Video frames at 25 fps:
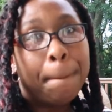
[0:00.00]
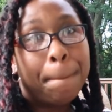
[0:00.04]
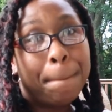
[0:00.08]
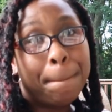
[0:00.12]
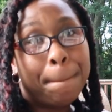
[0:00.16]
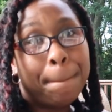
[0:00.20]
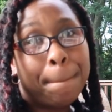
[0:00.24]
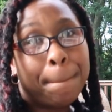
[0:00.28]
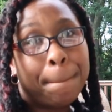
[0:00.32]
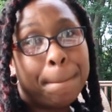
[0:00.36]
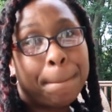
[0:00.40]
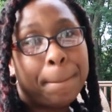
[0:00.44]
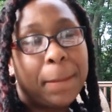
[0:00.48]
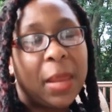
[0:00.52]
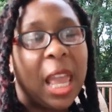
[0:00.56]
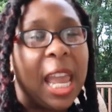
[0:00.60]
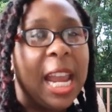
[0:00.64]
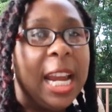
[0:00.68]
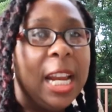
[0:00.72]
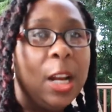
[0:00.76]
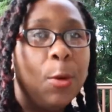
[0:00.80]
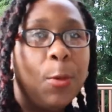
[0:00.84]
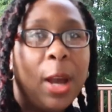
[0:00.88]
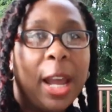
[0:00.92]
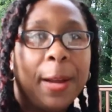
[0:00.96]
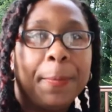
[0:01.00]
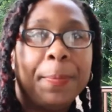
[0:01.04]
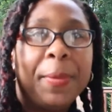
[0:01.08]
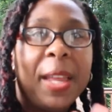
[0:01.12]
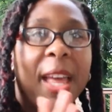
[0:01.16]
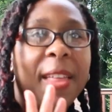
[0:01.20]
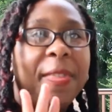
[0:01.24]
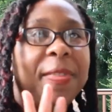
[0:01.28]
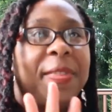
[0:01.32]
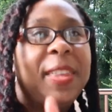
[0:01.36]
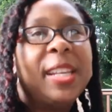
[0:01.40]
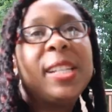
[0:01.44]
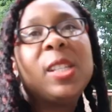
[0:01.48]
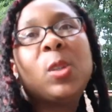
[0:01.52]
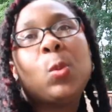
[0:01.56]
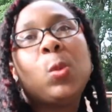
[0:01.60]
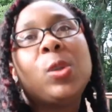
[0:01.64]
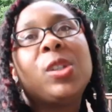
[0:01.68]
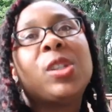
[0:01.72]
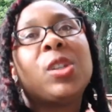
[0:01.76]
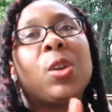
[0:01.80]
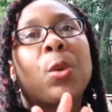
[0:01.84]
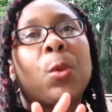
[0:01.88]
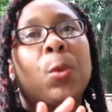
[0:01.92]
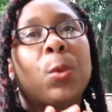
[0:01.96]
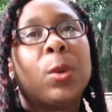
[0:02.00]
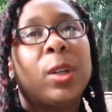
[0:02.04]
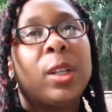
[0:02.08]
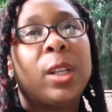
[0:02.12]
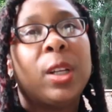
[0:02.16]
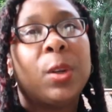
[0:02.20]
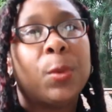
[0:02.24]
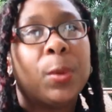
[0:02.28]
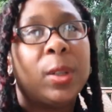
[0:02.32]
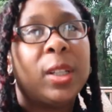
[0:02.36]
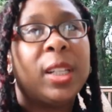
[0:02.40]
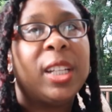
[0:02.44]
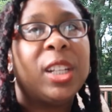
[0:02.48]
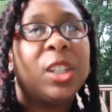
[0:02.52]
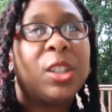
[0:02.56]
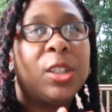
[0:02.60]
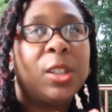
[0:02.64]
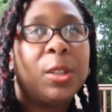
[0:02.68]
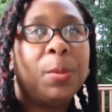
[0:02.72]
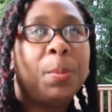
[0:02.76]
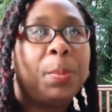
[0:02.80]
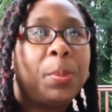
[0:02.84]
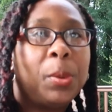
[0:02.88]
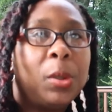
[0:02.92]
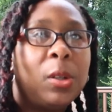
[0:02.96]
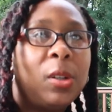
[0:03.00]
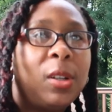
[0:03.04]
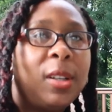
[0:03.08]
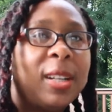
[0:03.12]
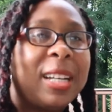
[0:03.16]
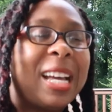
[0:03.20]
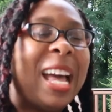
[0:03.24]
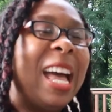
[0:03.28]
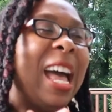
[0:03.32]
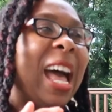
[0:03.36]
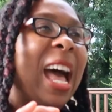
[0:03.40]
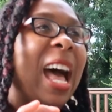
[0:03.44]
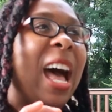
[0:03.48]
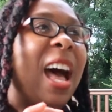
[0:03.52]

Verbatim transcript: Hmm anyway this was a really really good book